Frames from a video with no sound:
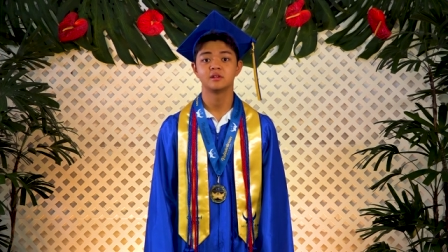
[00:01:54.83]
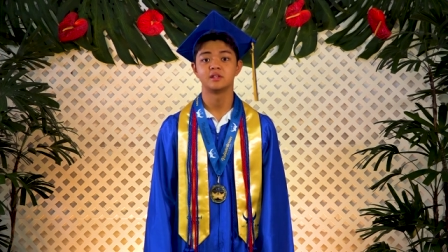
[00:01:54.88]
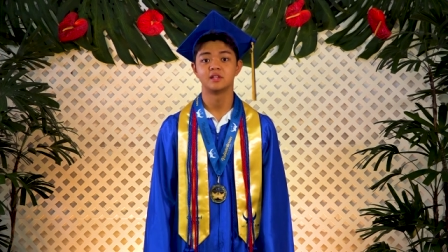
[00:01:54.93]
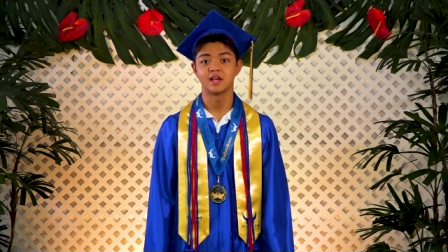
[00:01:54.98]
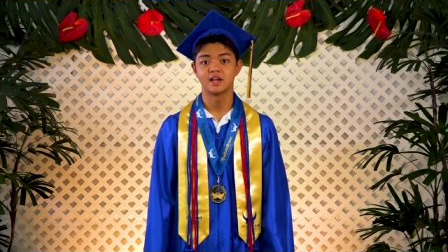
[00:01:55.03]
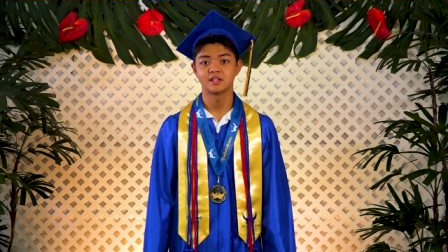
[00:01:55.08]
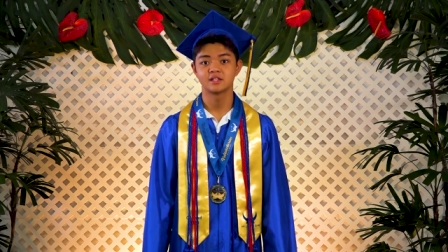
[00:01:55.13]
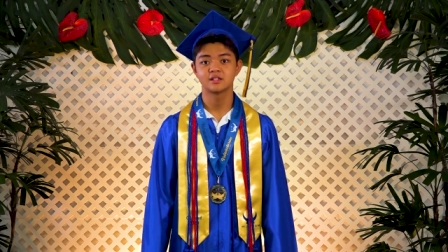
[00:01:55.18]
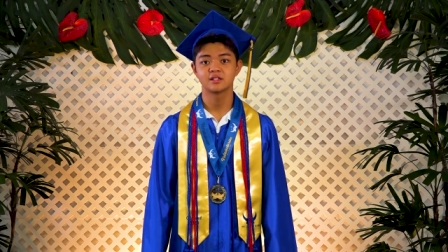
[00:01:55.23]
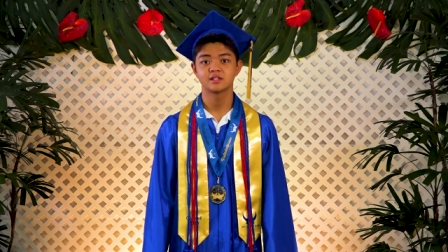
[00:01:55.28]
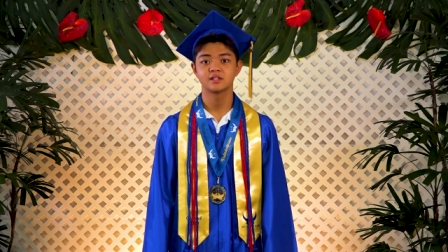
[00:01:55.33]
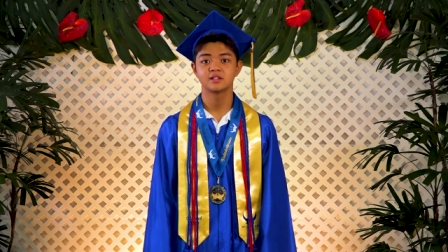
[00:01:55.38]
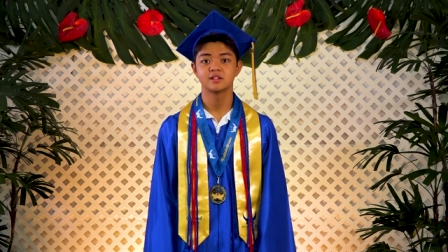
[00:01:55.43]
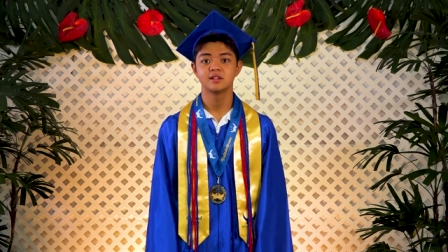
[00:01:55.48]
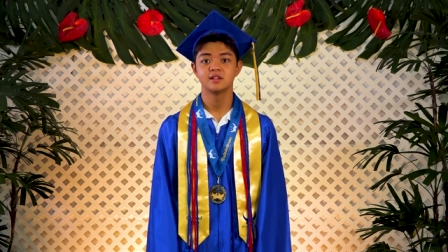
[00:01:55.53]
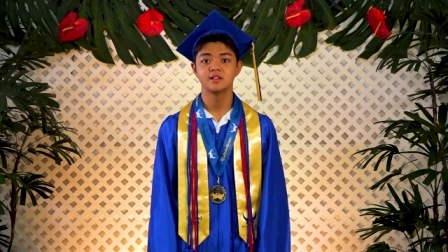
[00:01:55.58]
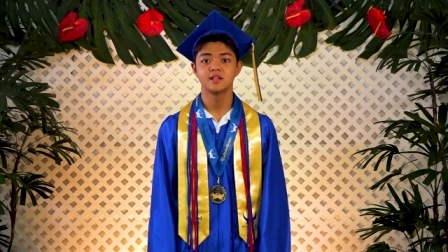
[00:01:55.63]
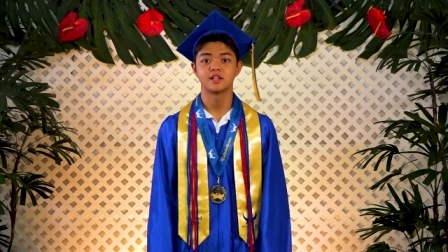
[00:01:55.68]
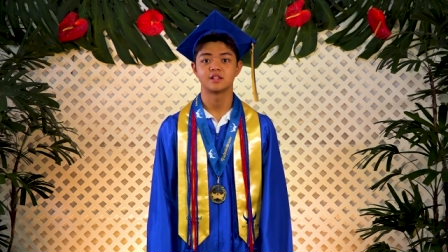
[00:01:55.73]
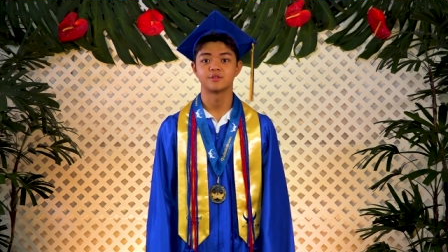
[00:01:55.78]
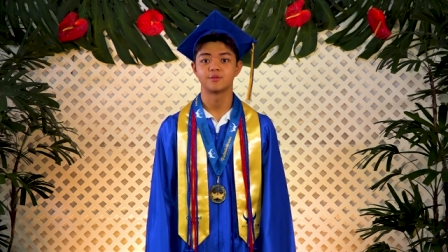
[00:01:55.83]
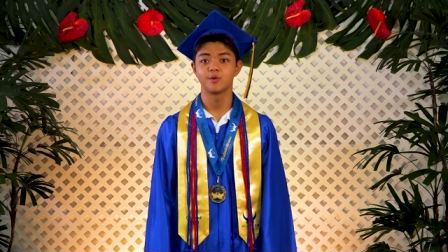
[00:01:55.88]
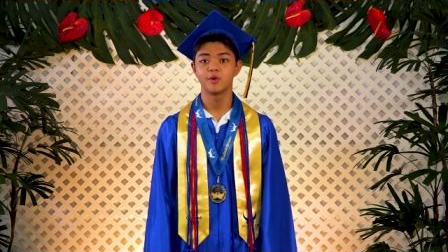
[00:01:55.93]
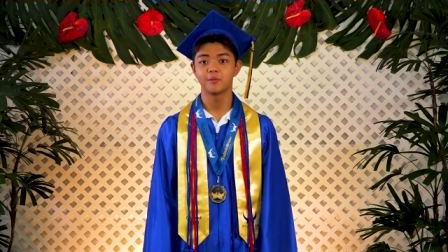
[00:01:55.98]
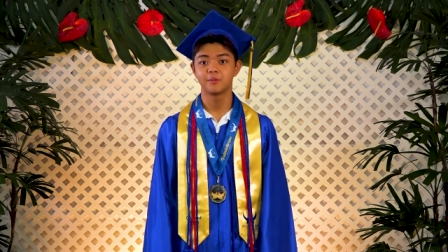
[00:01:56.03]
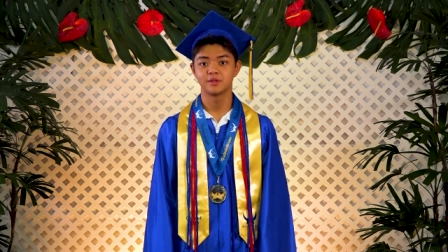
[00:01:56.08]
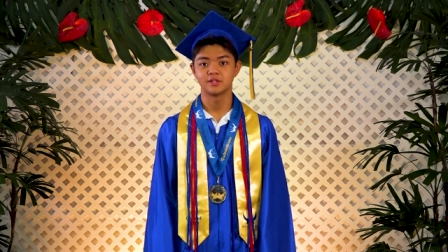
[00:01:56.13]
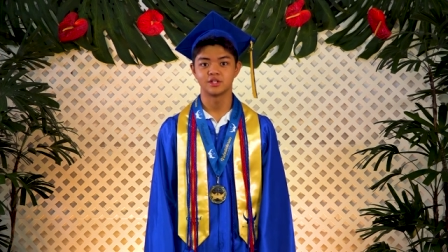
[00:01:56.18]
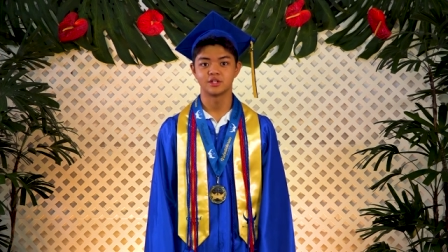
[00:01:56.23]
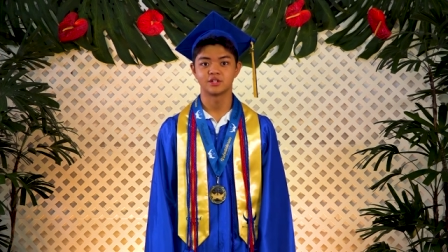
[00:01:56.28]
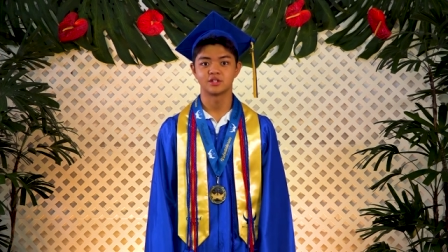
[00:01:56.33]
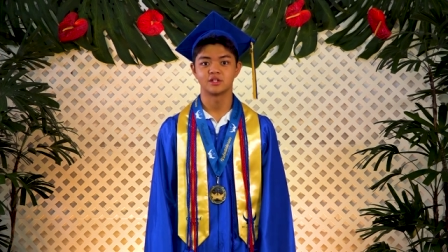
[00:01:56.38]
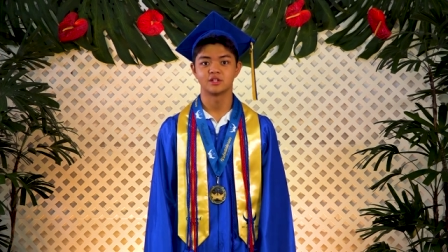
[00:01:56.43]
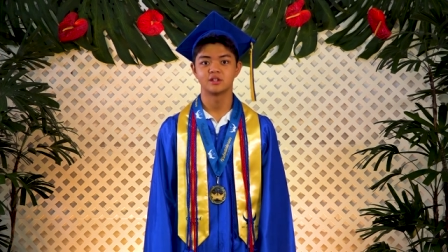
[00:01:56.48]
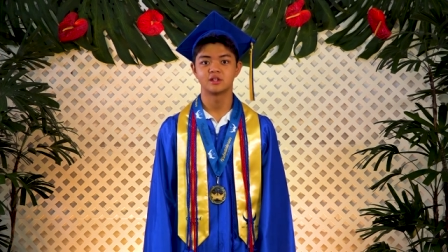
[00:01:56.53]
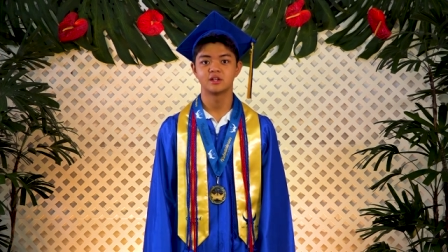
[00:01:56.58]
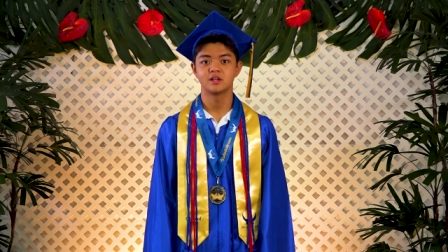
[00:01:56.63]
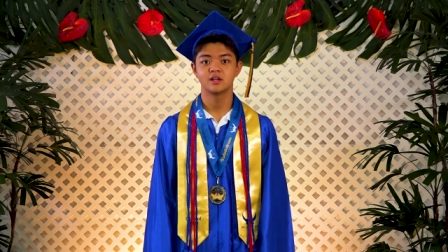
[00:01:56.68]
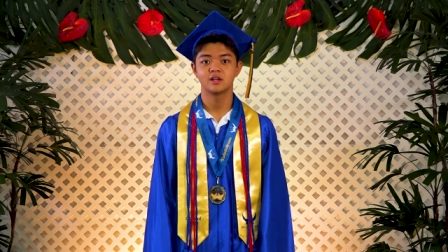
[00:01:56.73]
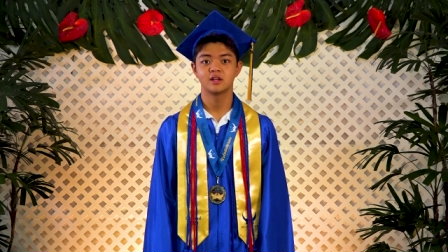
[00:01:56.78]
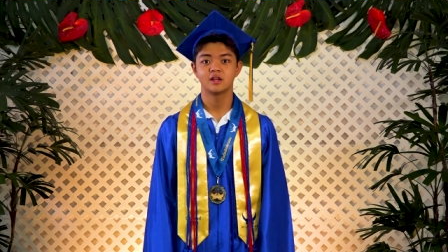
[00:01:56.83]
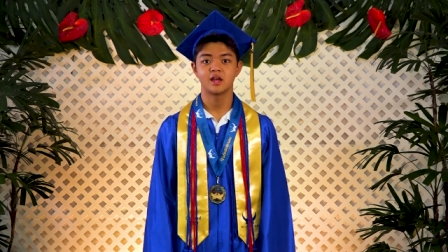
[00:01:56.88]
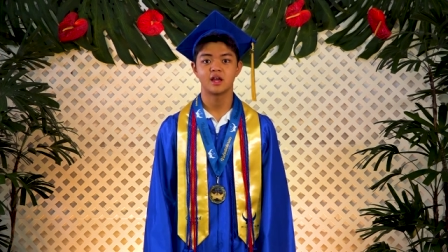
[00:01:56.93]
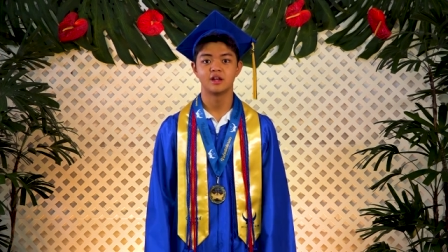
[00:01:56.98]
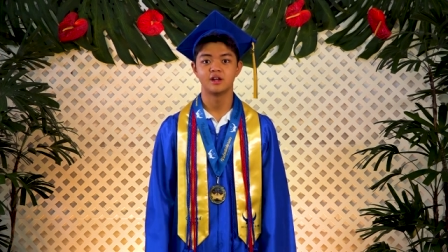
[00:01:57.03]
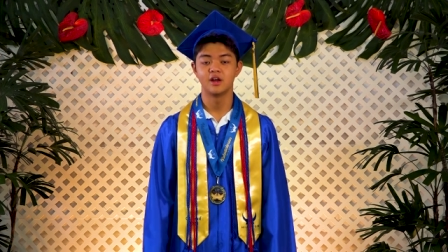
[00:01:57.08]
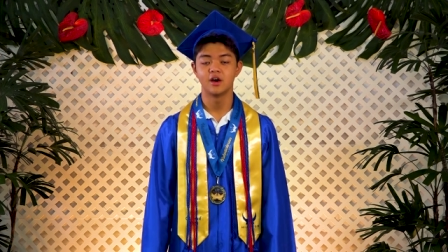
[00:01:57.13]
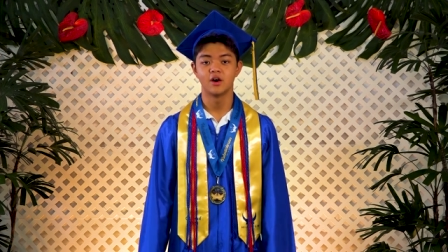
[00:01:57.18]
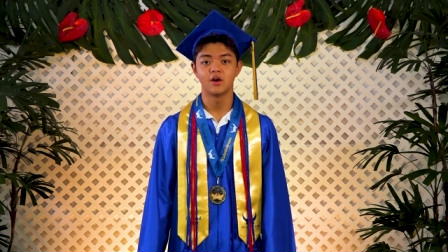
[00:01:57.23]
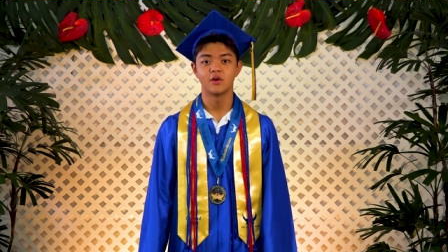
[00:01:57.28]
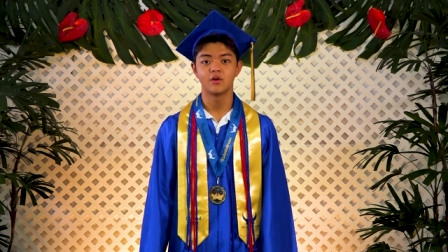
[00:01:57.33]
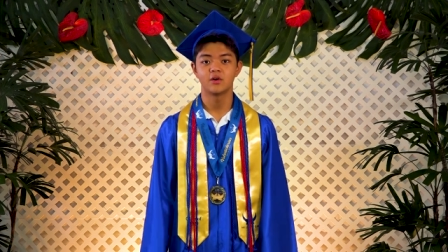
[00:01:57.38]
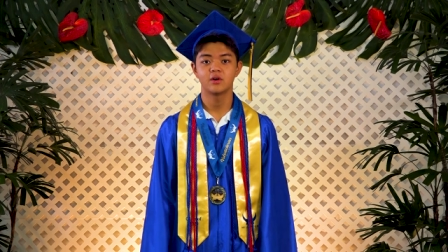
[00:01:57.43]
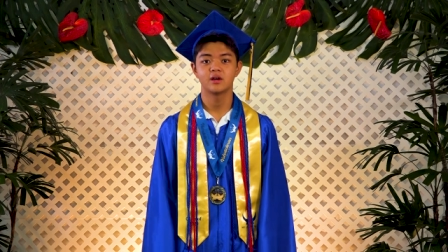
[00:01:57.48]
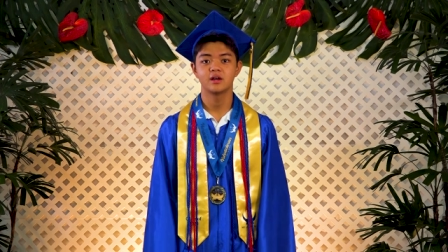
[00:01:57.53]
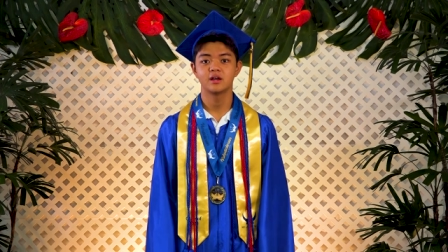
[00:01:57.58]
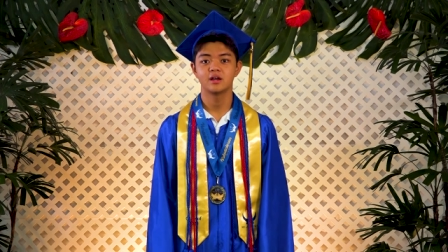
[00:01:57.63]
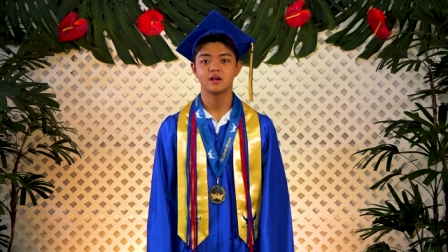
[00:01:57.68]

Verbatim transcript: yes, that's a real position, and no,